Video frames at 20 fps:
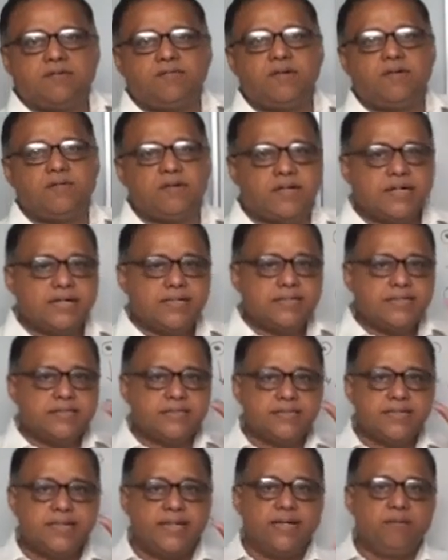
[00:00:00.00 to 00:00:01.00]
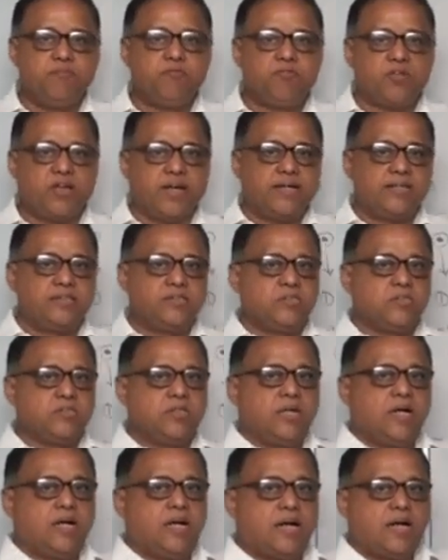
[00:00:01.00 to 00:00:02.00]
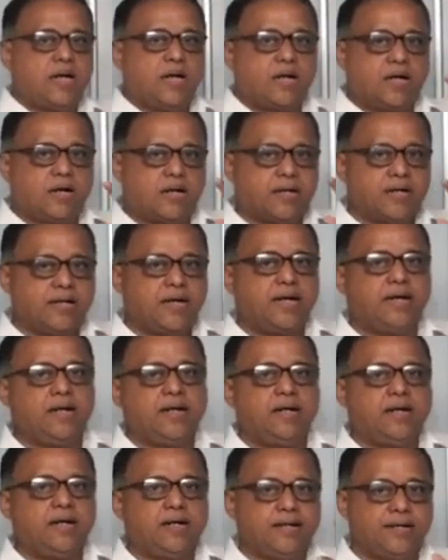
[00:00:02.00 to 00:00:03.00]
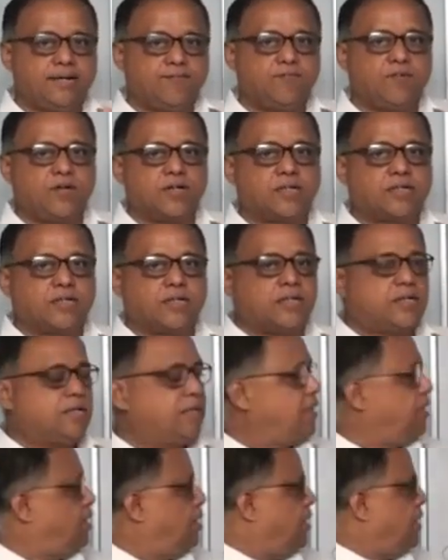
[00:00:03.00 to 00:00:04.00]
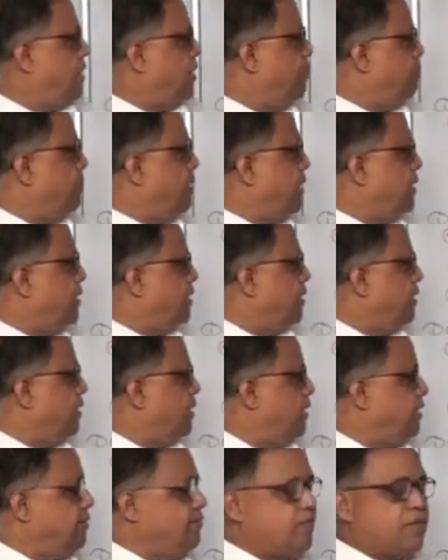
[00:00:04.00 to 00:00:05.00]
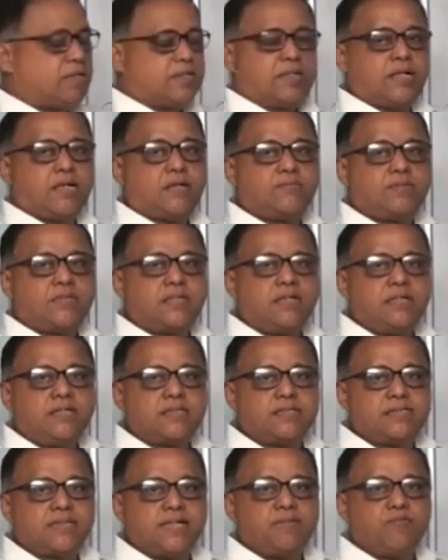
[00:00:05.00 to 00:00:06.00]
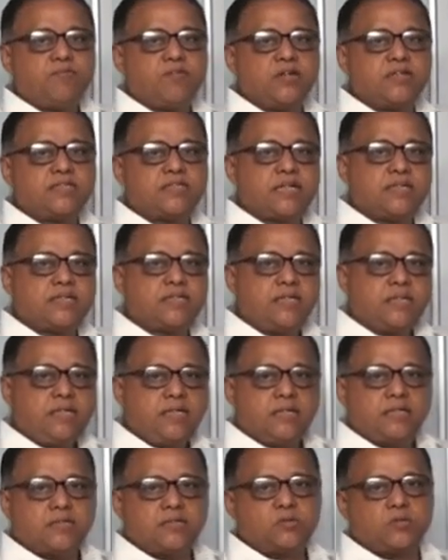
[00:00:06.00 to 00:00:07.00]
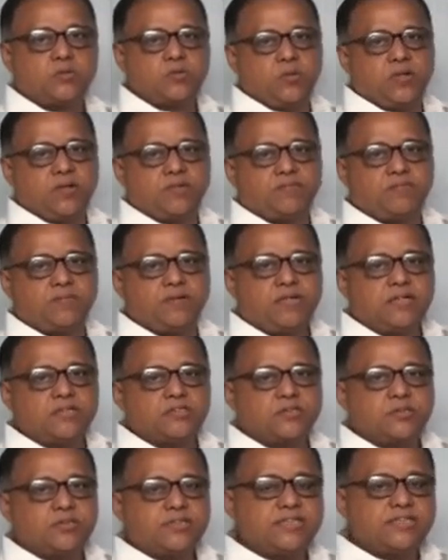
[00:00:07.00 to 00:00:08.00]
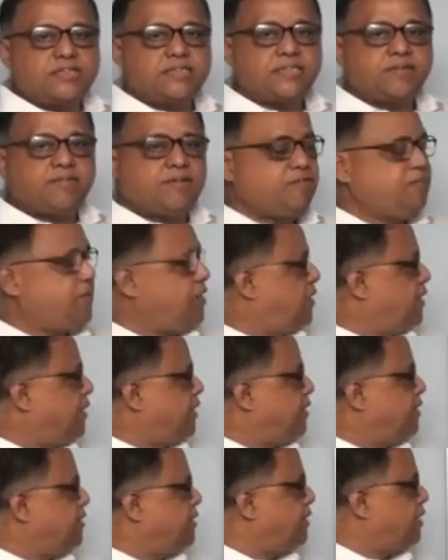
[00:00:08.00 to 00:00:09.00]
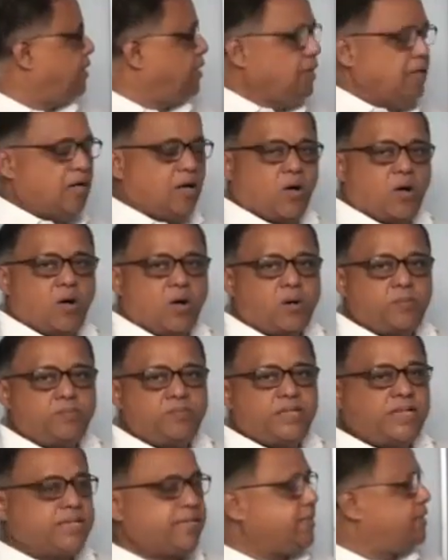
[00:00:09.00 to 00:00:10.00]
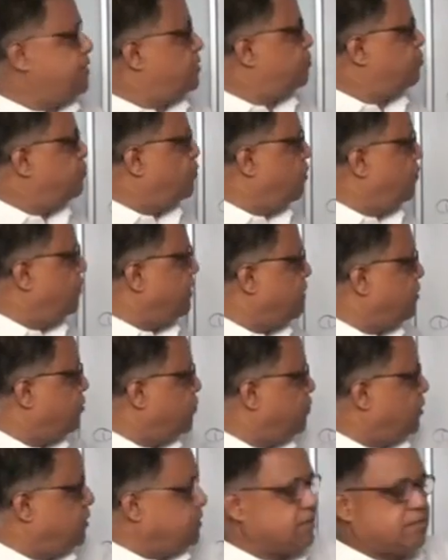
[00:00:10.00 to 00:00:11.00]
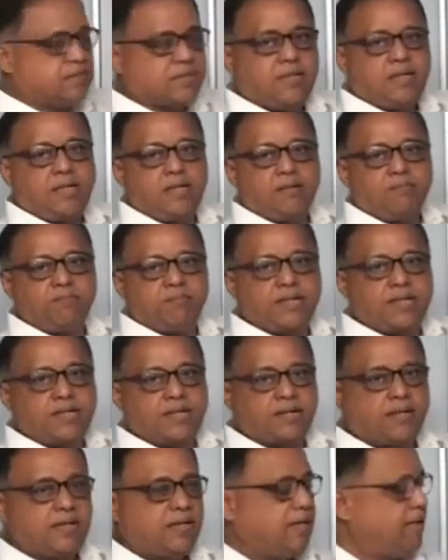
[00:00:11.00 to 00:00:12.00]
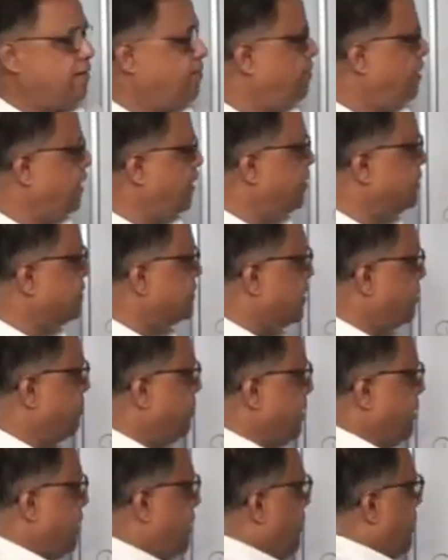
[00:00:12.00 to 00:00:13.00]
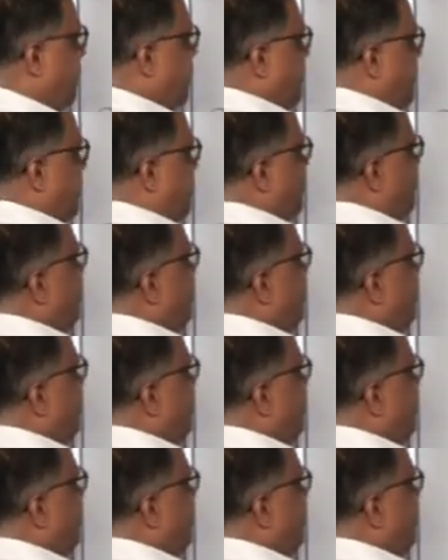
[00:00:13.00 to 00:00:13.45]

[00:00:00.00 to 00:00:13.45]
we will get the same size, real inverted, but inverted of the same size at the 2F. So this is the way we are getting the object is moving towards the mirror. When it is coming here,